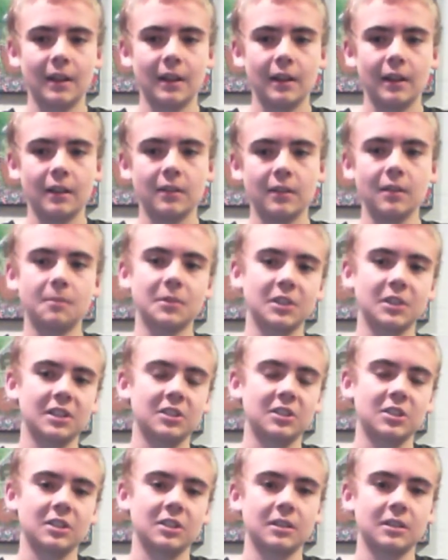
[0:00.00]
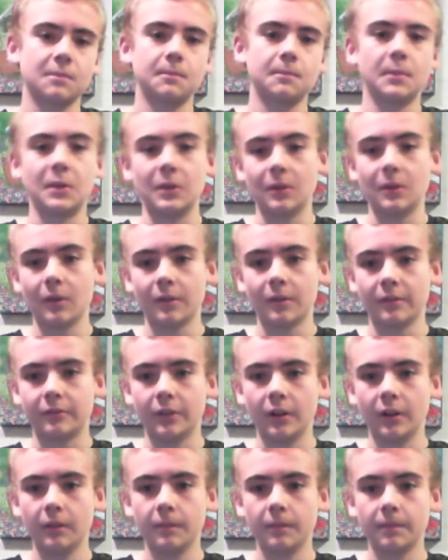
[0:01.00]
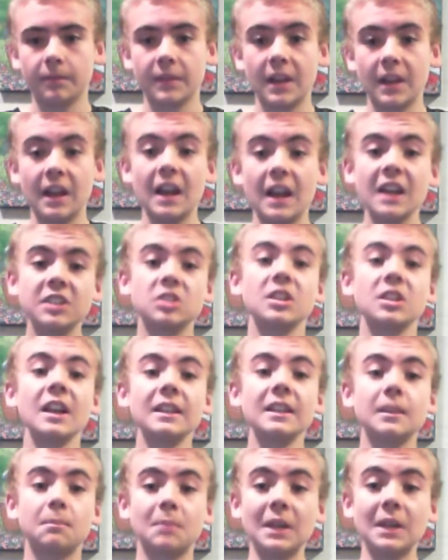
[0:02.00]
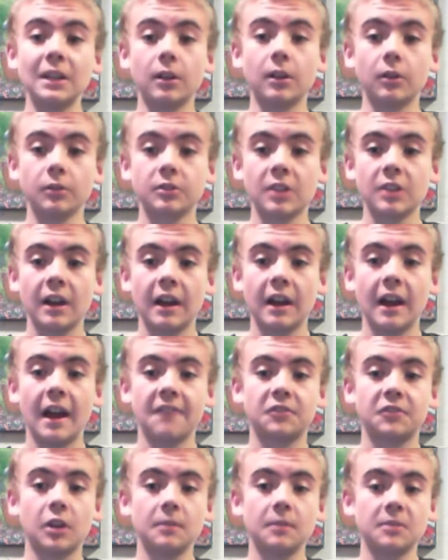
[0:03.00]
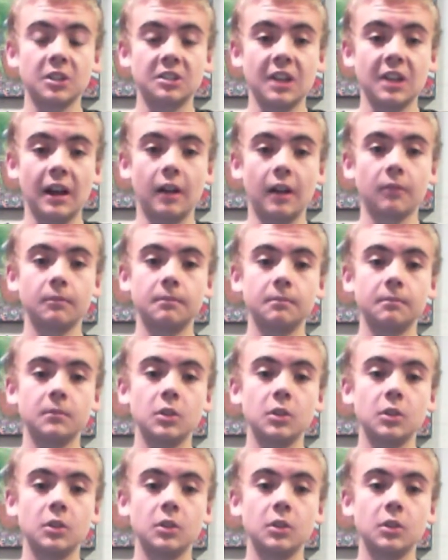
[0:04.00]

Their production is beautiful. It's like the Beatles have come to town.